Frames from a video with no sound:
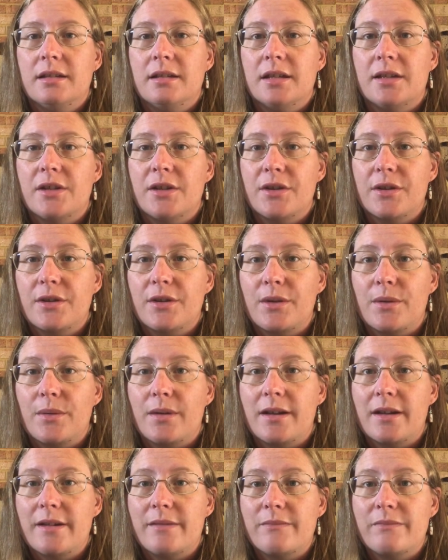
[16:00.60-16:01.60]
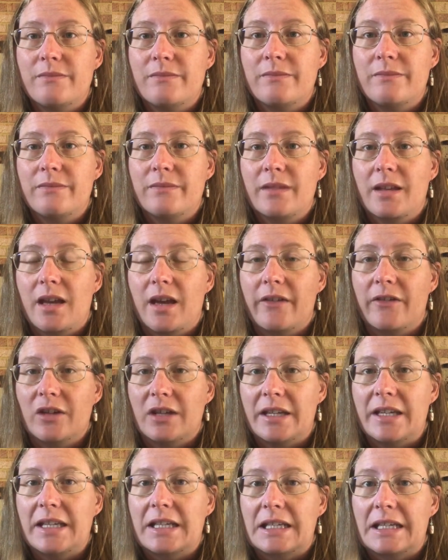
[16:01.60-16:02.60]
don't know when I've got a kid